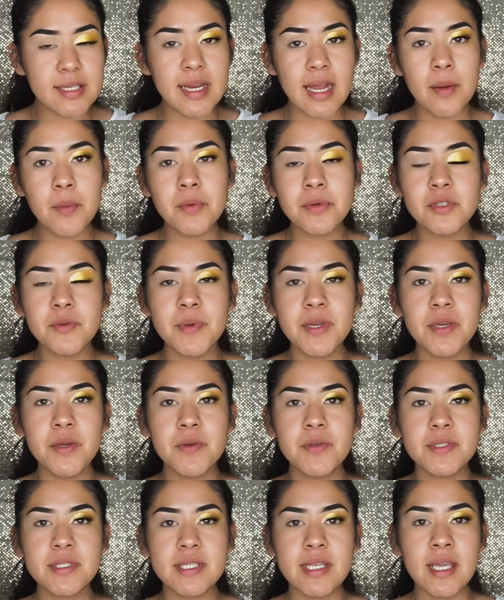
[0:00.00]
Today I'm going to be
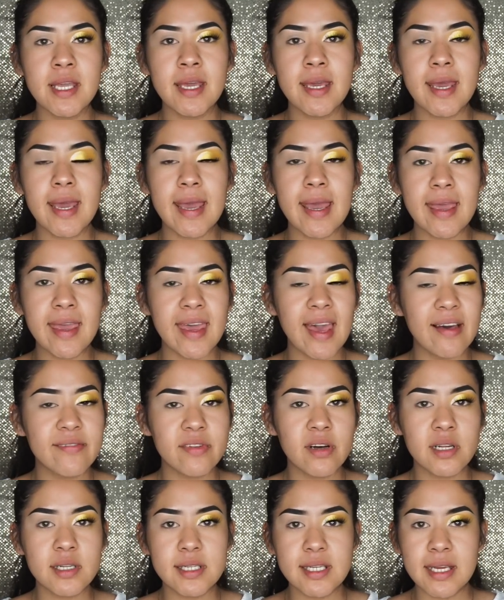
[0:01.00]
using a Kat
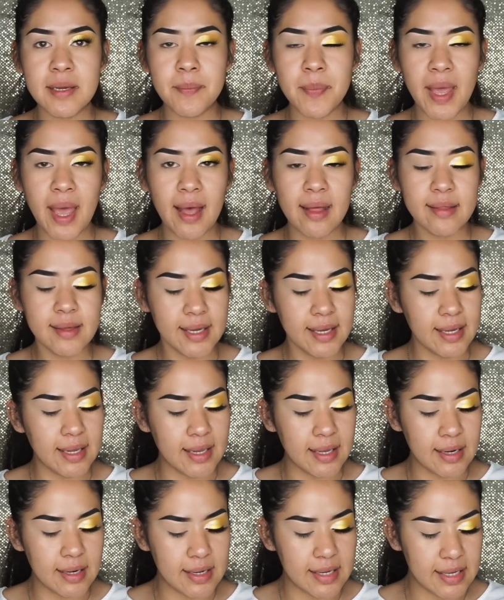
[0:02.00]
Von D palette,
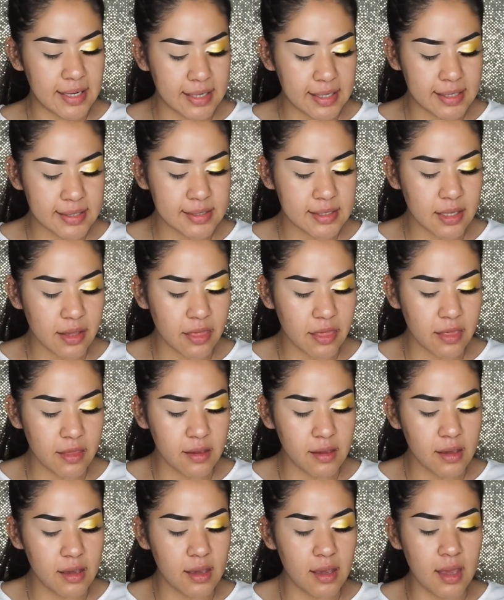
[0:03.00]
and it is
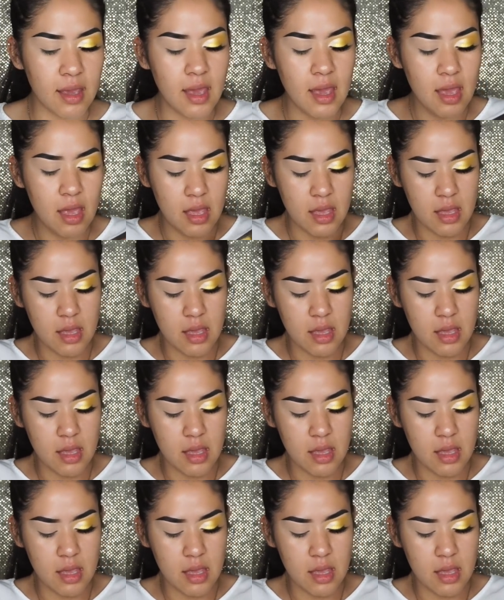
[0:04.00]
the